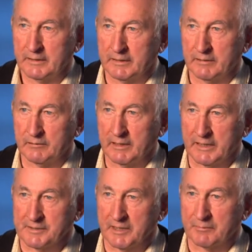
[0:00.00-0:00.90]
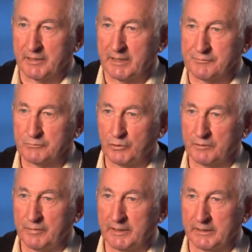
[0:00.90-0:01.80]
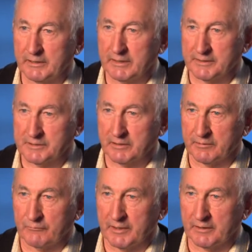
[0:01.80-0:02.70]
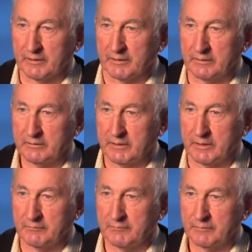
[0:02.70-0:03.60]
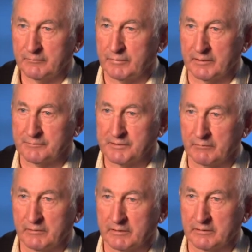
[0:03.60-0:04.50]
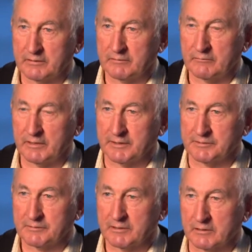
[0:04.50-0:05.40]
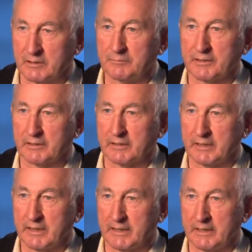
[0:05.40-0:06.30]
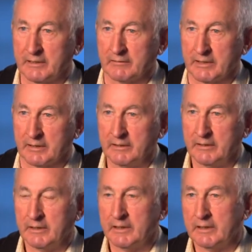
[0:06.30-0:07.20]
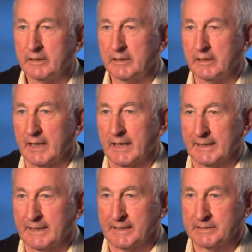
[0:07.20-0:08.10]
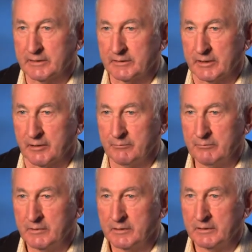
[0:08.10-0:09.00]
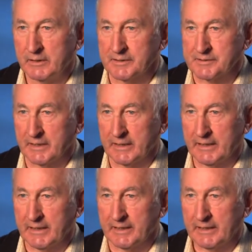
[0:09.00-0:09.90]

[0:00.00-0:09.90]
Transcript: uh, as there perhaps would be as time went on, and perhaps there weren't as competent in that area at that time as they are